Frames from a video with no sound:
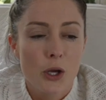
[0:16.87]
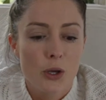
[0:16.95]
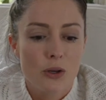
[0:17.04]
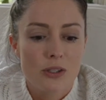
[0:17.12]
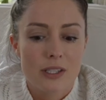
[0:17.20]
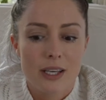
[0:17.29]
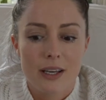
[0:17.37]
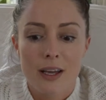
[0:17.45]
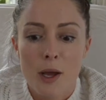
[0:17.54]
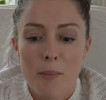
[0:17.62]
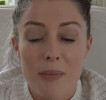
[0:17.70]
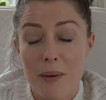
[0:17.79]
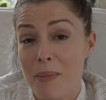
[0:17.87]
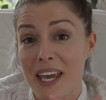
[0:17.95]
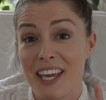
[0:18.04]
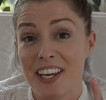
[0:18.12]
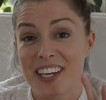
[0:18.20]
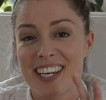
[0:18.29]
using
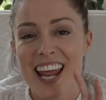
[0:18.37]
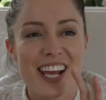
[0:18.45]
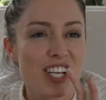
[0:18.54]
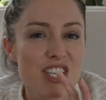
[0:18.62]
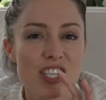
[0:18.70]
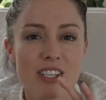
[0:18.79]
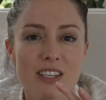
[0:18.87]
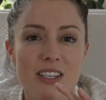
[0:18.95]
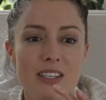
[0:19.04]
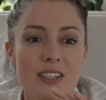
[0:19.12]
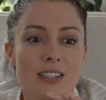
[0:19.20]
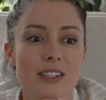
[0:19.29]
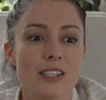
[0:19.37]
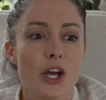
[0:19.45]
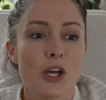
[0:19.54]
making connections,